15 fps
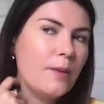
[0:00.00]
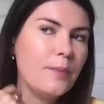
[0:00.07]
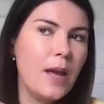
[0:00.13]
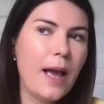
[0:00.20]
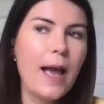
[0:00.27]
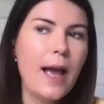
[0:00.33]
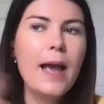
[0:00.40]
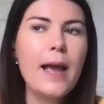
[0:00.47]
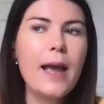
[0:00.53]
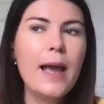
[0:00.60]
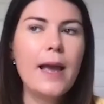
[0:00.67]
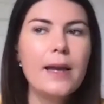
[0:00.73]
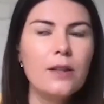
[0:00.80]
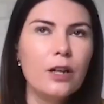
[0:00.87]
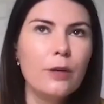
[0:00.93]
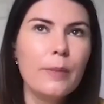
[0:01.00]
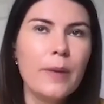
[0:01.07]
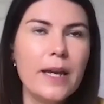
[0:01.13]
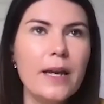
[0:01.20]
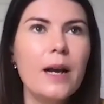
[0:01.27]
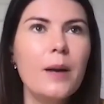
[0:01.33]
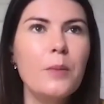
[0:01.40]
hey,
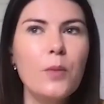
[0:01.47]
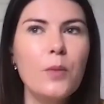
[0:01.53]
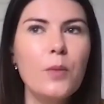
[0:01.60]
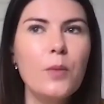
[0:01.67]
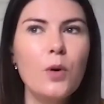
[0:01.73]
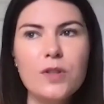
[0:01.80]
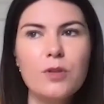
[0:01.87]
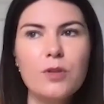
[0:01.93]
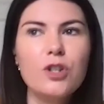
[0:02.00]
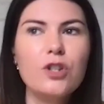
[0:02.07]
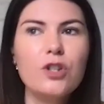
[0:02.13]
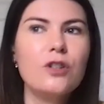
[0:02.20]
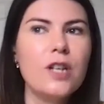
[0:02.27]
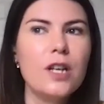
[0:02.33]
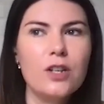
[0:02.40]
look at me, I'm awesome.